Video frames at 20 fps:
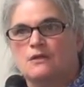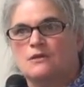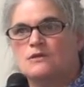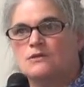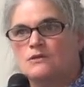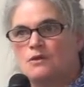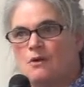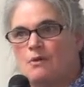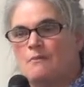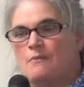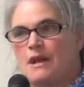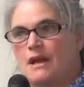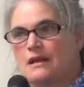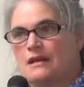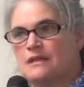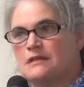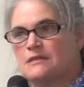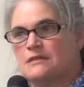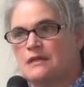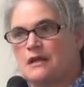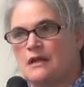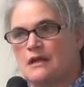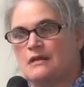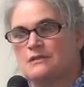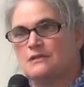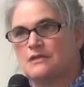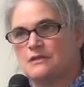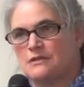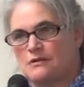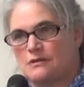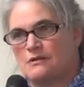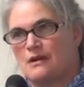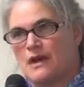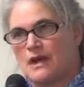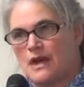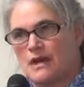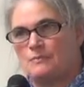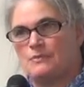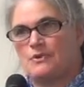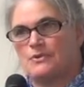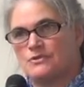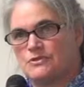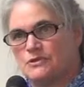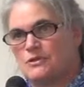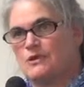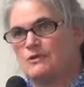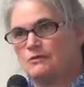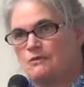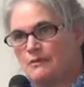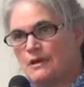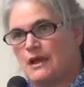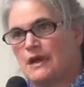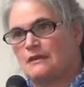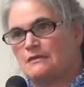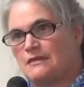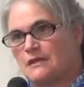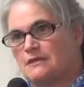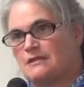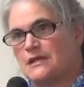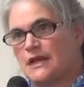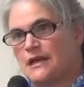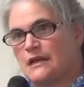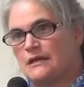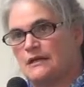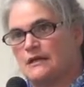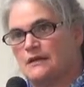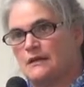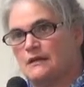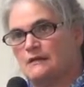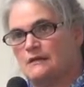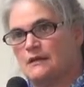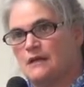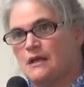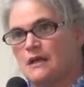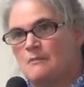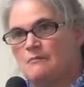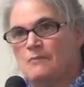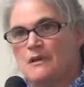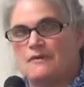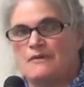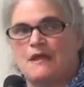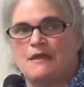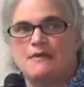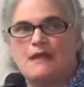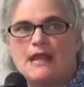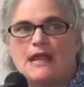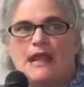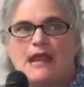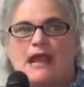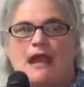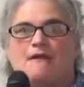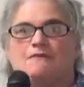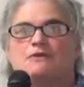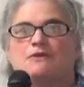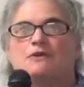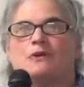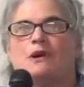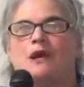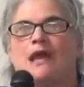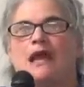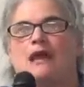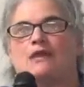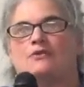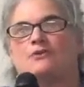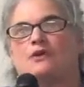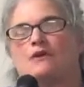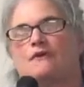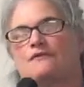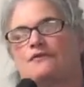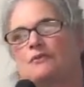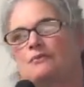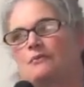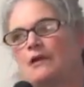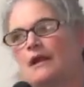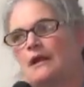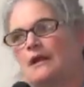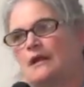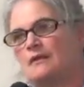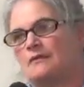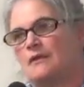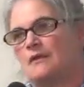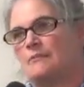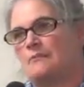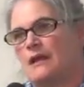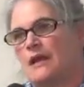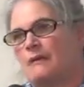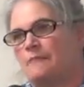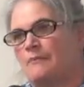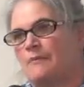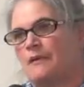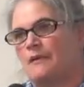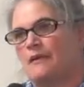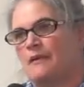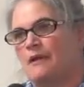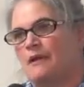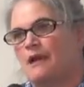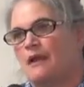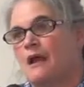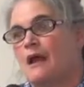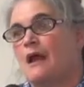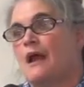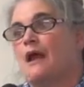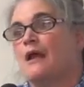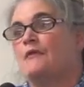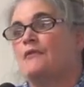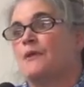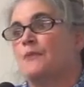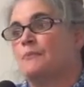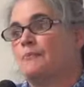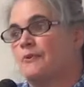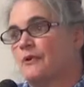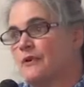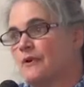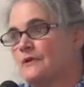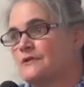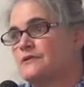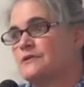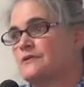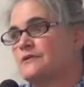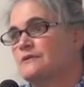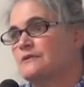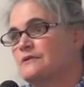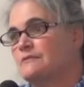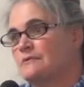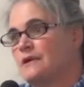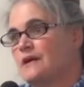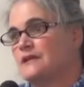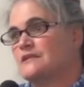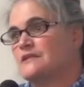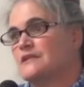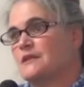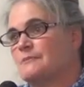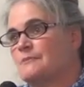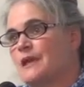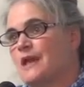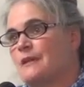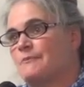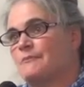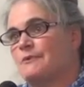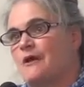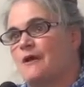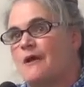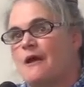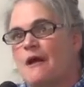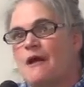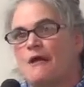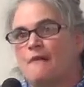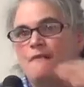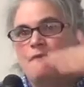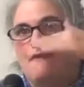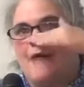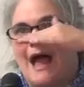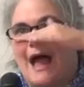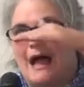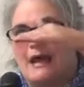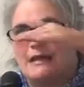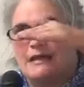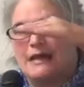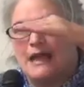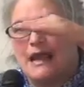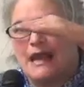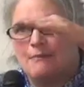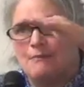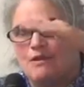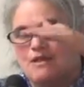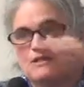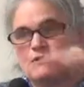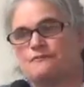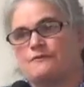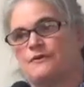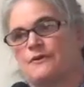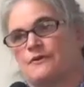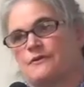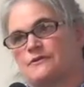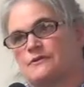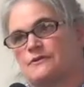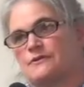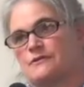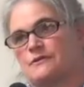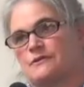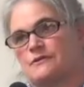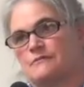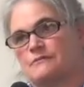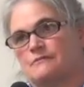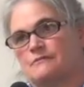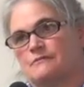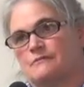So many scientists are able to create the data, but then they have to hand off the writing of the paper. The person who writes the paper, that name is first.